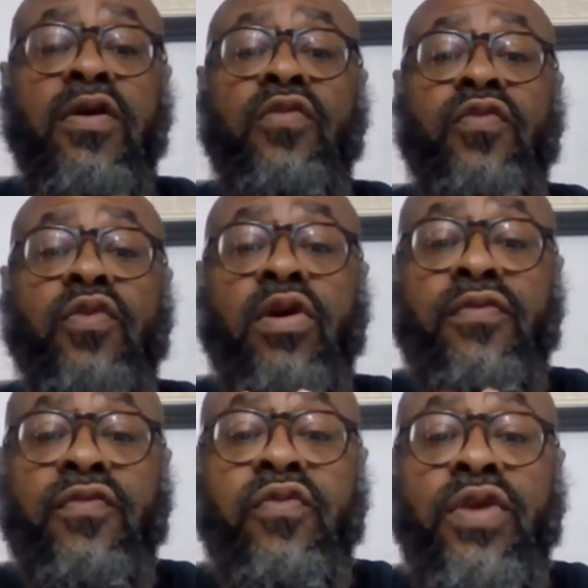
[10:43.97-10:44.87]
for a
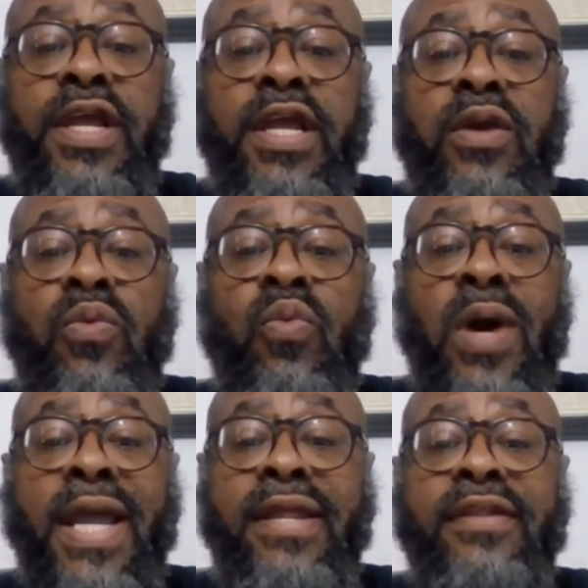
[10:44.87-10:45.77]
free
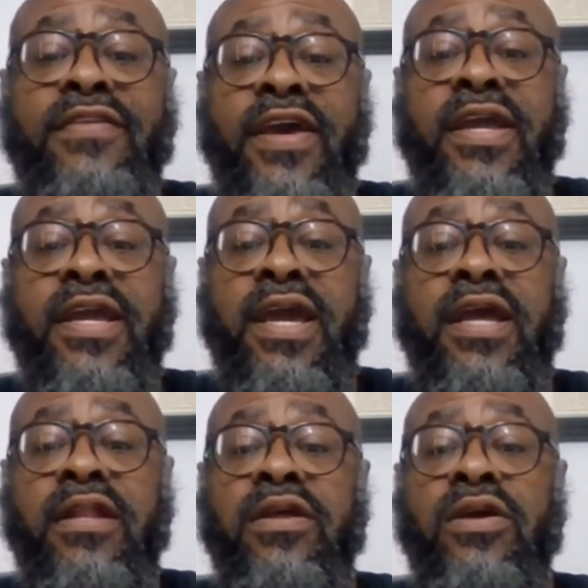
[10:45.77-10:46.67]
white tech
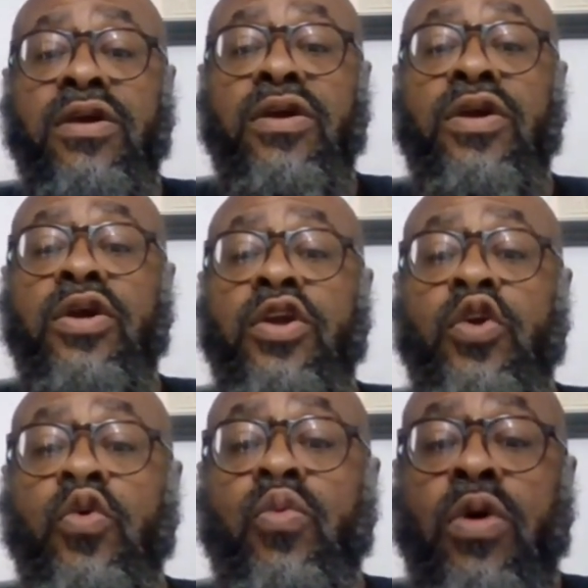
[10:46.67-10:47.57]
hat.
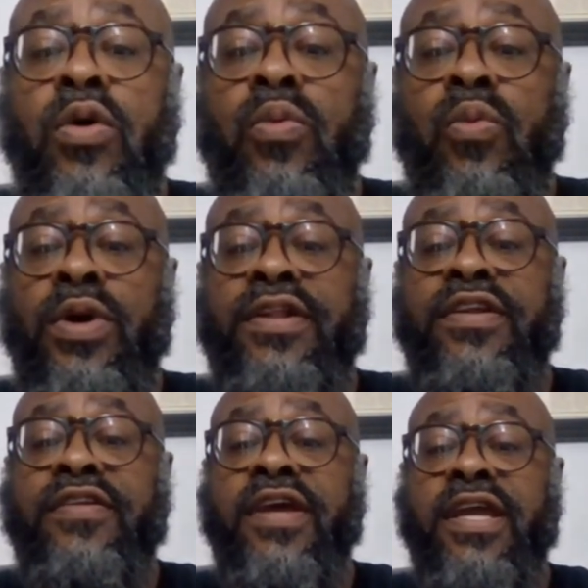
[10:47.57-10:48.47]
You won't want
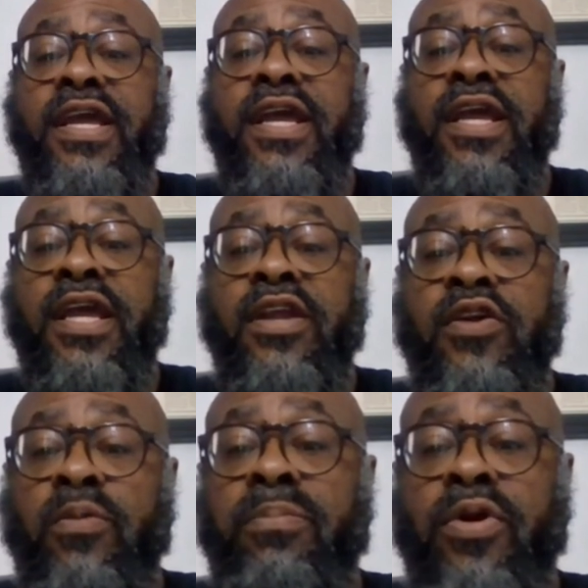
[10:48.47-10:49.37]
to take
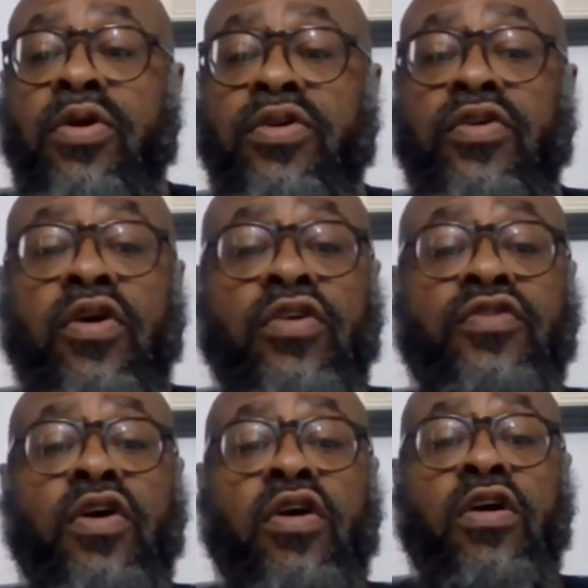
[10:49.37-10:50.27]
your Bird
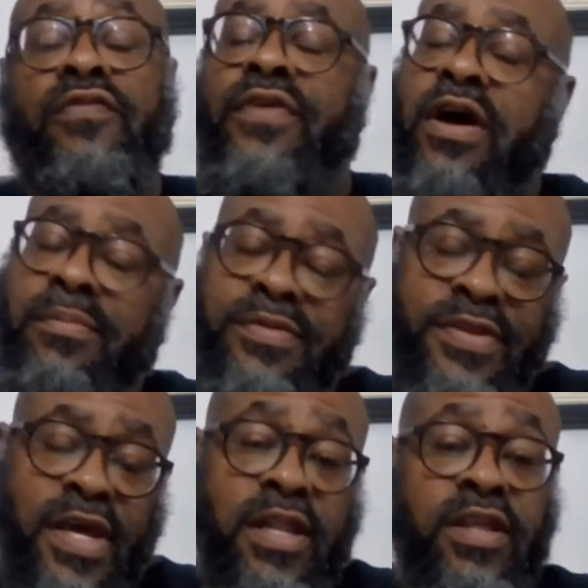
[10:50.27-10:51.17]
Dogs off. I'm
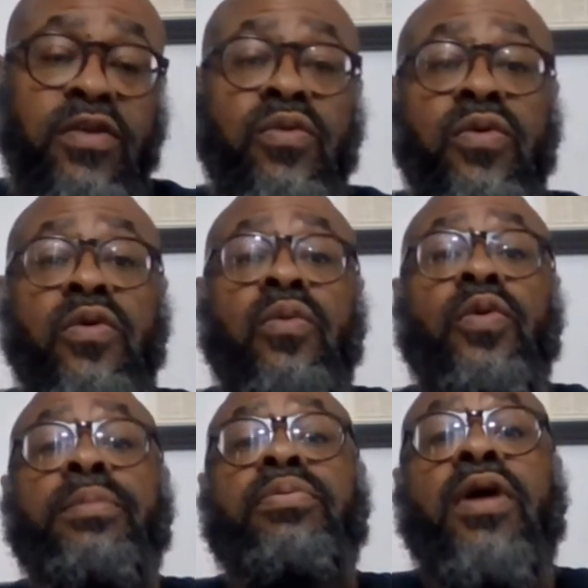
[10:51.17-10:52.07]
telling you,
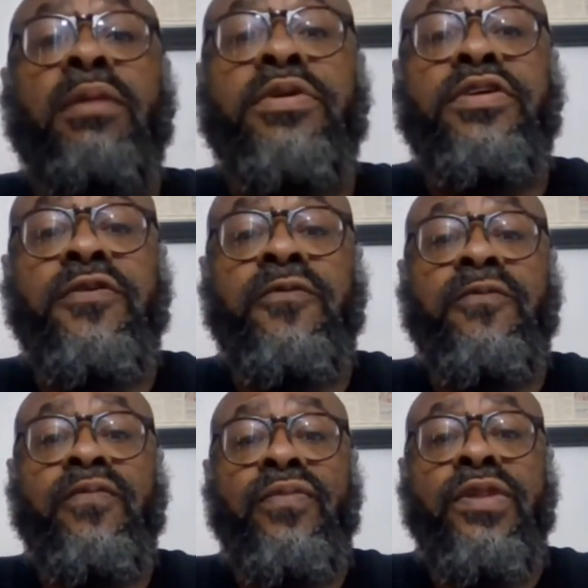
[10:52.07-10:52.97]
we promise you.
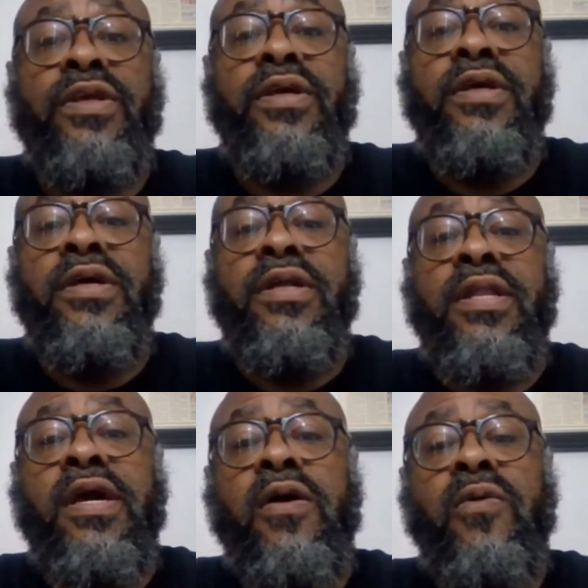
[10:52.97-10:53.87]

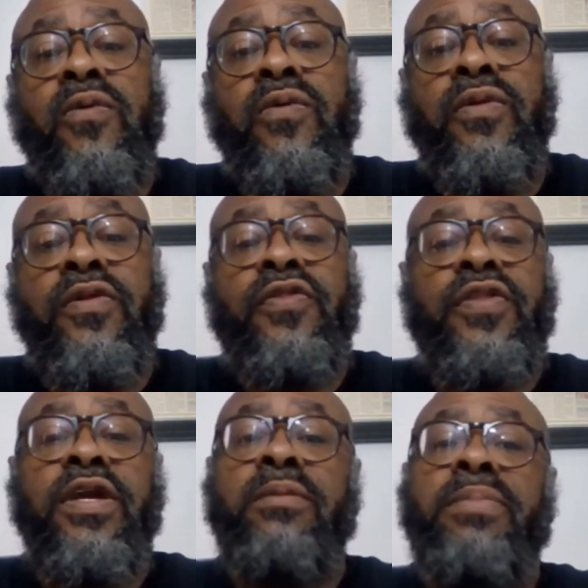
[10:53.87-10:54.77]
Now, the
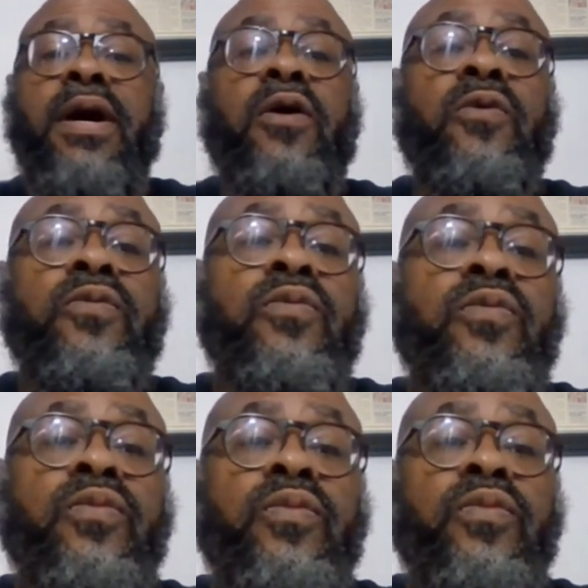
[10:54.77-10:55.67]
thing about
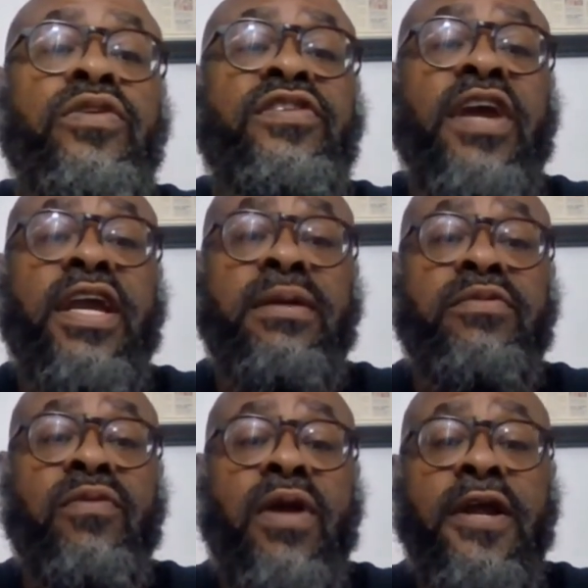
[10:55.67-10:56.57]

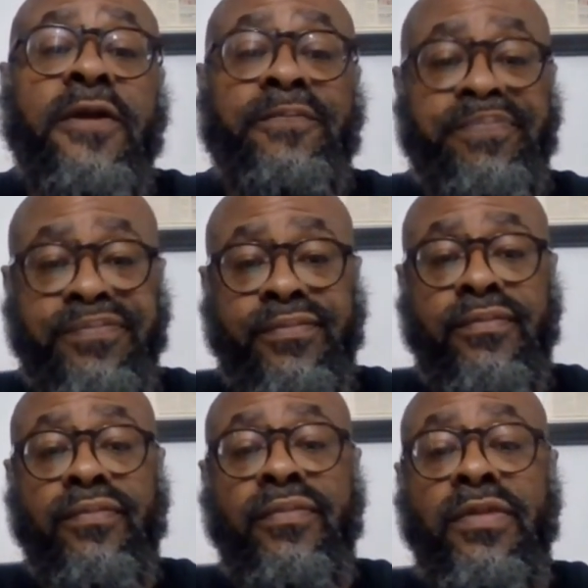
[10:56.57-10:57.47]
James, right?
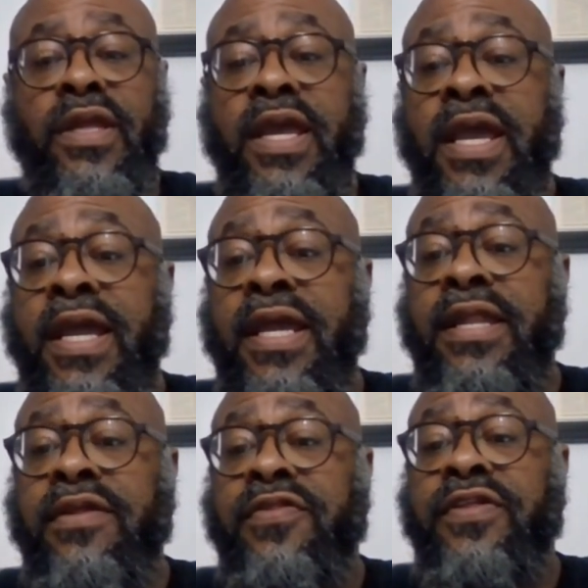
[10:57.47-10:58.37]

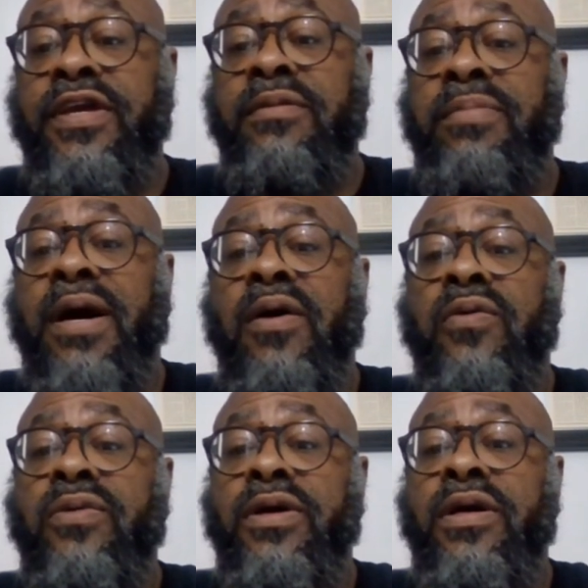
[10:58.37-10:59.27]
And the thing about,